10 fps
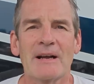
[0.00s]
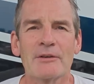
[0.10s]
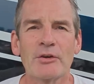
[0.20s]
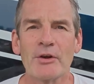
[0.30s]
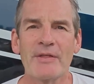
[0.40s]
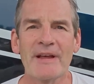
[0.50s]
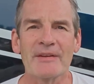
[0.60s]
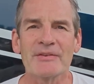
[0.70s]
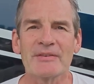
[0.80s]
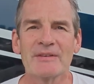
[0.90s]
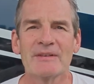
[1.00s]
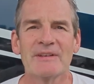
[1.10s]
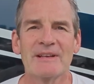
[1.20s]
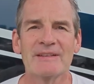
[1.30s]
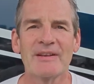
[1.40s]
I'm gonna turn this
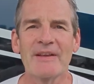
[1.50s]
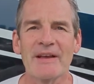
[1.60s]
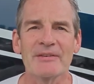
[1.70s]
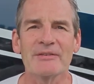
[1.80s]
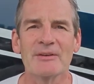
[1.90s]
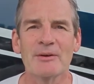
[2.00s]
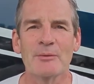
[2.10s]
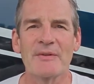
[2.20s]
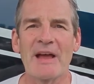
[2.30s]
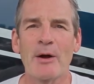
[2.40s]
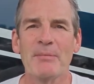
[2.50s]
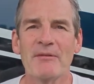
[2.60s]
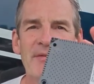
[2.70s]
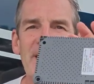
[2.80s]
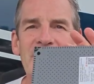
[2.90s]
into this with the help
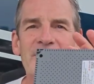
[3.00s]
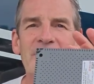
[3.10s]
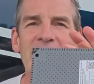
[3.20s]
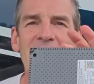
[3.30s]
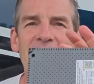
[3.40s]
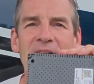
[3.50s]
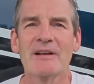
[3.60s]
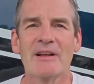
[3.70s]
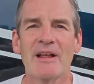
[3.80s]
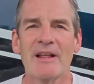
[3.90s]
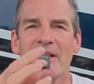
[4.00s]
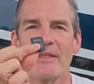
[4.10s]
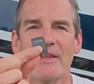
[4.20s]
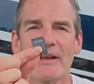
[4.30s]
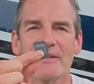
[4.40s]
of this,
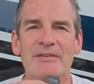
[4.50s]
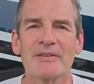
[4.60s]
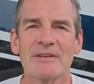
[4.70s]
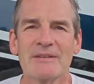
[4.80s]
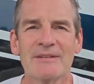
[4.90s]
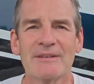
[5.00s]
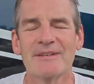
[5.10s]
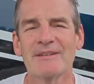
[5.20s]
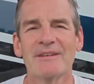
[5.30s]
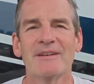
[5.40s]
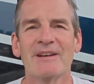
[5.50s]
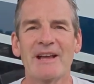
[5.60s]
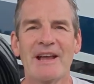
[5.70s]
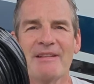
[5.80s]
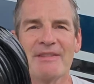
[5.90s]
this,
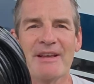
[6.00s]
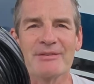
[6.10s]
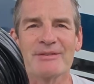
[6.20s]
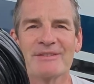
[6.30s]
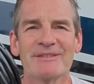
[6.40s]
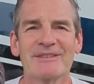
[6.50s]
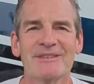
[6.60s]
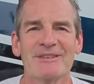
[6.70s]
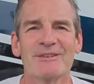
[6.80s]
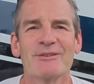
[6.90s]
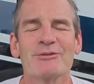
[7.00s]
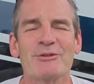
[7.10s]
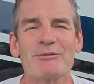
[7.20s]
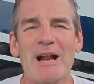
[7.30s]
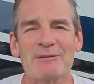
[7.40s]
and this.
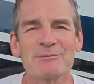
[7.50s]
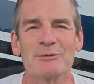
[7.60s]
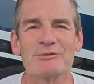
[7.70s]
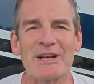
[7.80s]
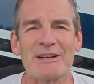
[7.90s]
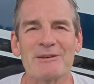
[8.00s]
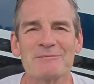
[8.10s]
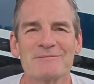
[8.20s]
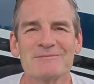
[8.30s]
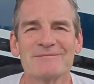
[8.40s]
Stick around, we'll check it out.